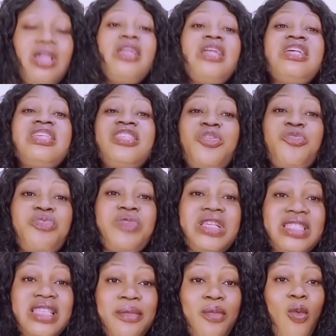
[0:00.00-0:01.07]
Is the
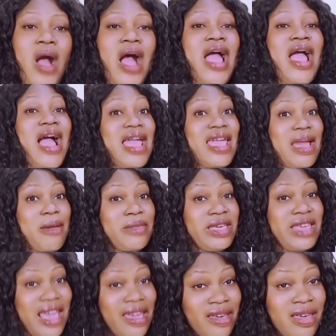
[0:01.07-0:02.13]
reason why I am
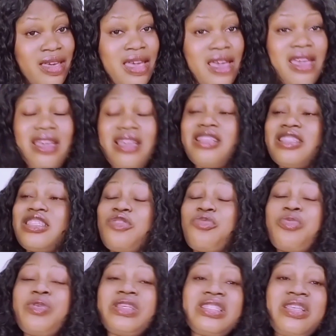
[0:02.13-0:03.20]
here. He is the
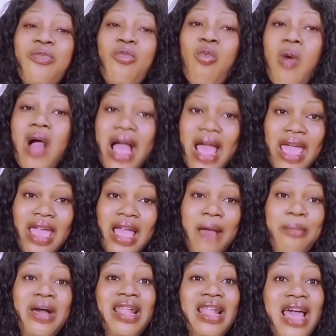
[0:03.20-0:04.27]
reason why
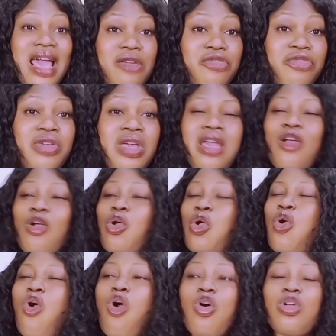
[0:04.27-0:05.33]
I'm alive.
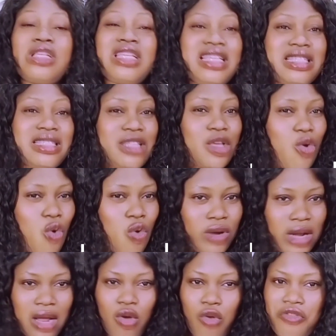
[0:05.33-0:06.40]
God is the
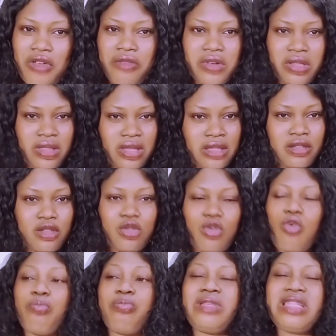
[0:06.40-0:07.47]
owner of everything.
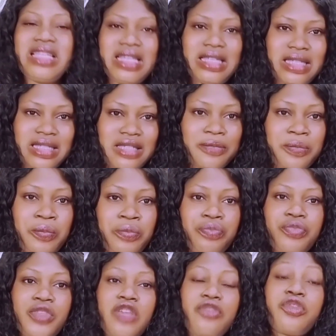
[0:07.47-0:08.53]
So please,
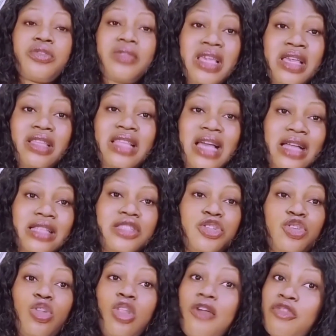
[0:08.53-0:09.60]
if you think that
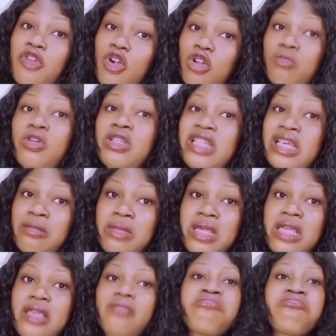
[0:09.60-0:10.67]
you love God more than
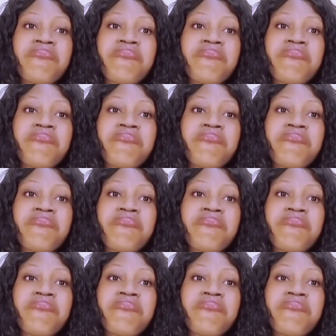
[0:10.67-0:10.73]
me,